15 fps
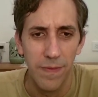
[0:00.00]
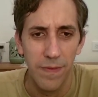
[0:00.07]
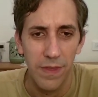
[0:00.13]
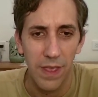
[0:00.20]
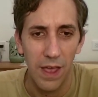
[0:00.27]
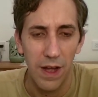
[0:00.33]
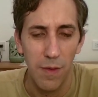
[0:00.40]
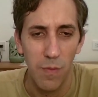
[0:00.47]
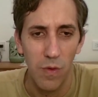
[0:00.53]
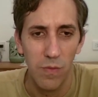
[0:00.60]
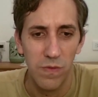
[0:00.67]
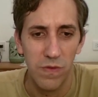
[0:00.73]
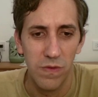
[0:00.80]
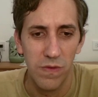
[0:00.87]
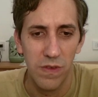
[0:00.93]

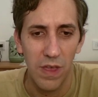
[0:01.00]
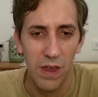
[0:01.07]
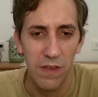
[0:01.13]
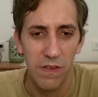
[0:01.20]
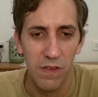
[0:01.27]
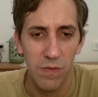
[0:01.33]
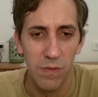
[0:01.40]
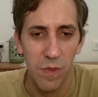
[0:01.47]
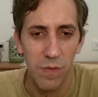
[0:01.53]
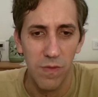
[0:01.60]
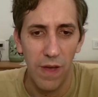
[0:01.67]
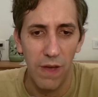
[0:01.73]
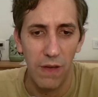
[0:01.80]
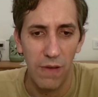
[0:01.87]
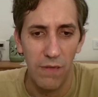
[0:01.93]
Can I just move
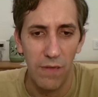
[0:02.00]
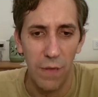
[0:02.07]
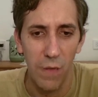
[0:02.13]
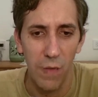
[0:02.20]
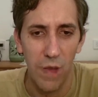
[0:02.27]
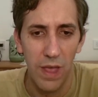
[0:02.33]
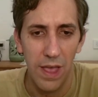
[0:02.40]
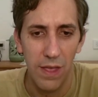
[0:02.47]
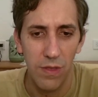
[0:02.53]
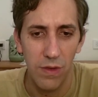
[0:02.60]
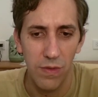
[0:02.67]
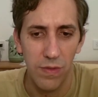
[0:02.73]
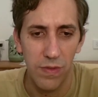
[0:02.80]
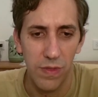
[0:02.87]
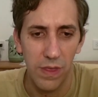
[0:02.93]
out of the way? I
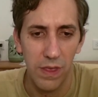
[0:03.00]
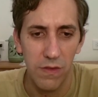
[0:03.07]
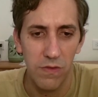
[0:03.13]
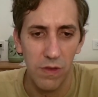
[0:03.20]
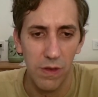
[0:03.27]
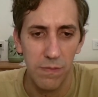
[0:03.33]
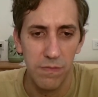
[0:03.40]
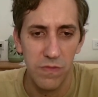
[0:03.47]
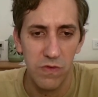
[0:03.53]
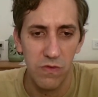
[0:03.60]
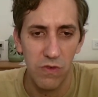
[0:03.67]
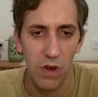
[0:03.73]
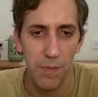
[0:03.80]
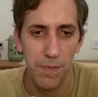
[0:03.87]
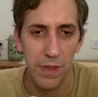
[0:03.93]
don't think so. I'm
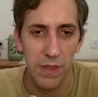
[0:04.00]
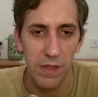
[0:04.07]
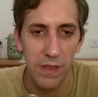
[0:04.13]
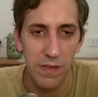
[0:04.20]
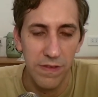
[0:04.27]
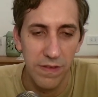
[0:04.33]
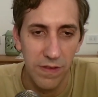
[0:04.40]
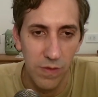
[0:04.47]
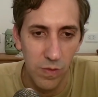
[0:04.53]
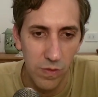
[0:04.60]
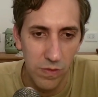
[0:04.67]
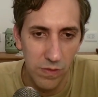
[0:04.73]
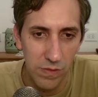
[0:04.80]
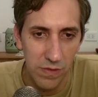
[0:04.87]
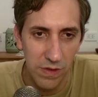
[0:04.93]
dropping this.
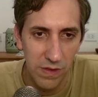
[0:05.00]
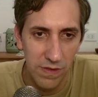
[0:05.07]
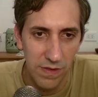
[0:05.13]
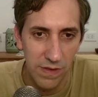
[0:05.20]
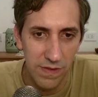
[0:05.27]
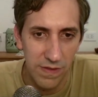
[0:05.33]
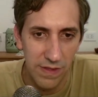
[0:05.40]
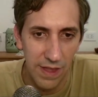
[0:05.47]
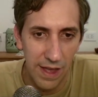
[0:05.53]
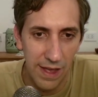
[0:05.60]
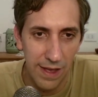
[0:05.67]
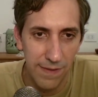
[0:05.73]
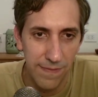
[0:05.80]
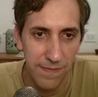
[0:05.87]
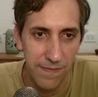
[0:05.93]
Ooh, this is
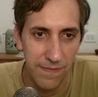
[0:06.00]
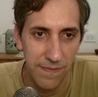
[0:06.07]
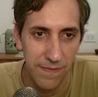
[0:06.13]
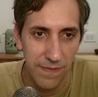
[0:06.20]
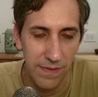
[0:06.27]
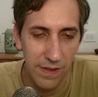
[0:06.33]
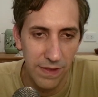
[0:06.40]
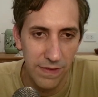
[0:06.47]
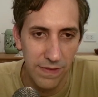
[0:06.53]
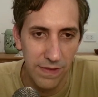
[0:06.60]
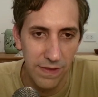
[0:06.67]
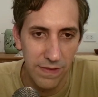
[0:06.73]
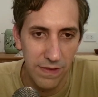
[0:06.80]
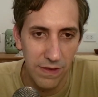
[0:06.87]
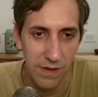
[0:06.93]
tough. This
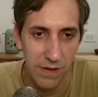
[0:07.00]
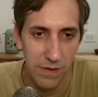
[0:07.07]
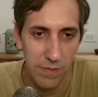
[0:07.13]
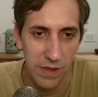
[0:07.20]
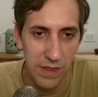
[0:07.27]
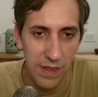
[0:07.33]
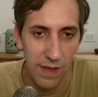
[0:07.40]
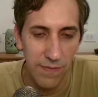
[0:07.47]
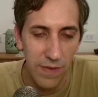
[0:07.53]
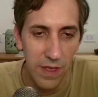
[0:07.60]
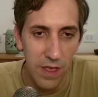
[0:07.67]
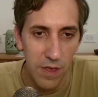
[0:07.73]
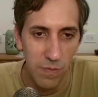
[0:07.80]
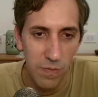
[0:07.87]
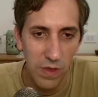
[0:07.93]
is gonna be tough.
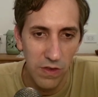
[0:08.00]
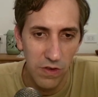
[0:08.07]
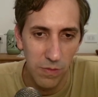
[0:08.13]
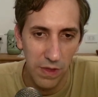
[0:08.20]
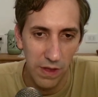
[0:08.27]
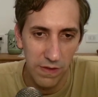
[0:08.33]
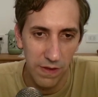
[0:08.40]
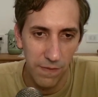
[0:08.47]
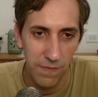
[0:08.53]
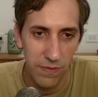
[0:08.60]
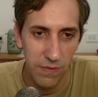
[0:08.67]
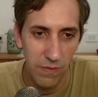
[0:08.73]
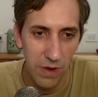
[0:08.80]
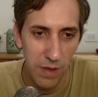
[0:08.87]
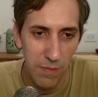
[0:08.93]
Bishop takes
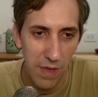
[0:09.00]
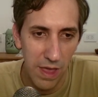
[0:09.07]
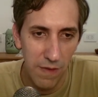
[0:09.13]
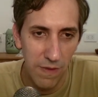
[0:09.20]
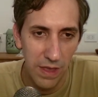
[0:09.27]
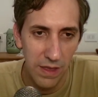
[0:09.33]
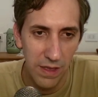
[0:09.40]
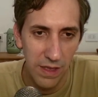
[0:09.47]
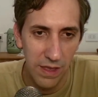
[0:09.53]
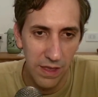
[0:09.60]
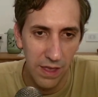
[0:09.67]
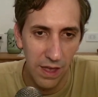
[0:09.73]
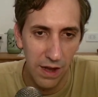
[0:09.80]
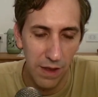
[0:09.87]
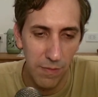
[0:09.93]
f3 maybe.
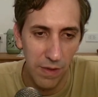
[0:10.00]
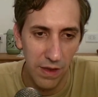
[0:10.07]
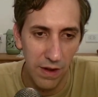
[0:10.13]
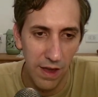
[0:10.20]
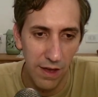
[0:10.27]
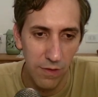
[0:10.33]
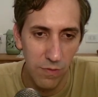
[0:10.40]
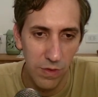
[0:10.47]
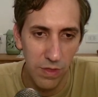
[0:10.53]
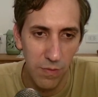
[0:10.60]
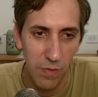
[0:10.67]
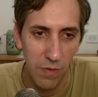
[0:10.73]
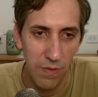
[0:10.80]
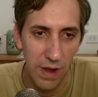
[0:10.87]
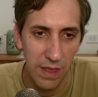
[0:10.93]
Can I bail out with a
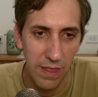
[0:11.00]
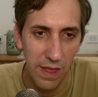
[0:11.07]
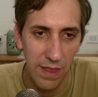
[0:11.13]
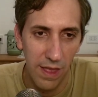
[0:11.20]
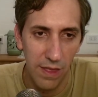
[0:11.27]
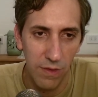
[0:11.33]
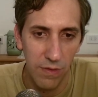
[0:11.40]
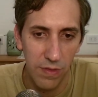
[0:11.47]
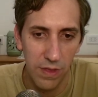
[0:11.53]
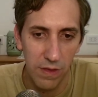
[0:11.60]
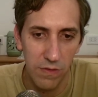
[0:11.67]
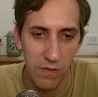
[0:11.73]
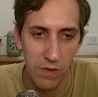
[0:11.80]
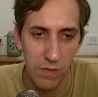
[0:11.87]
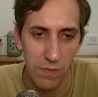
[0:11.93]
move like that? I don't
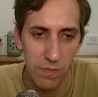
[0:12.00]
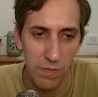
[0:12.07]
think so.